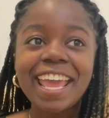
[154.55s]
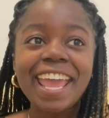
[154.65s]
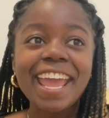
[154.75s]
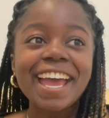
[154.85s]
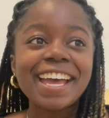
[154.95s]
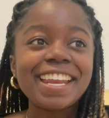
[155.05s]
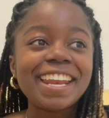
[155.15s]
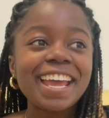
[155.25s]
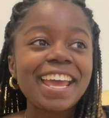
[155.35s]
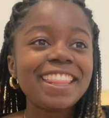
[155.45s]
and
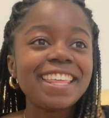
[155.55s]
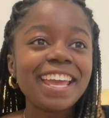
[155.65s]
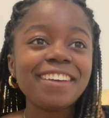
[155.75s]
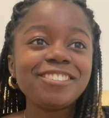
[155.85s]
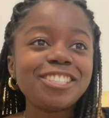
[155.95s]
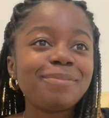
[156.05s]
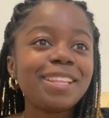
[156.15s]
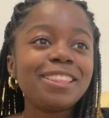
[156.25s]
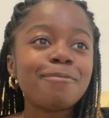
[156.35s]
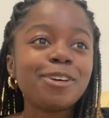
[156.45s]
they have just
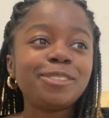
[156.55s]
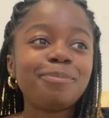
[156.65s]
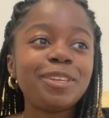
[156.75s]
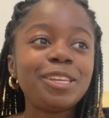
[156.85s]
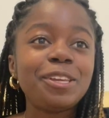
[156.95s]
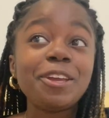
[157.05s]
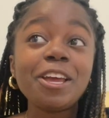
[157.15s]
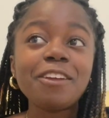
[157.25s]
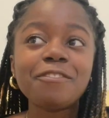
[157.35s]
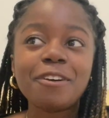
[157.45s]
been the most
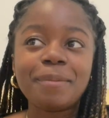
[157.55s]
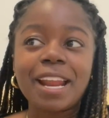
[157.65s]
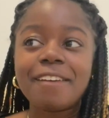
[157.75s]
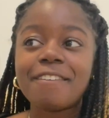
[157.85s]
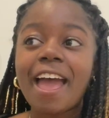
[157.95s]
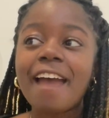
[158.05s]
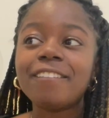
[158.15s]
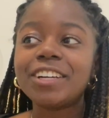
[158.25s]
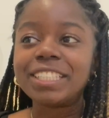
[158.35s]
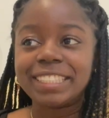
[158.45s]
beautiful women I've
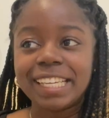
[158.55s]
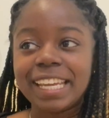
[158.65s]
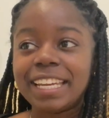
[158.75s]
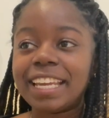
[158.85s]
ever seen.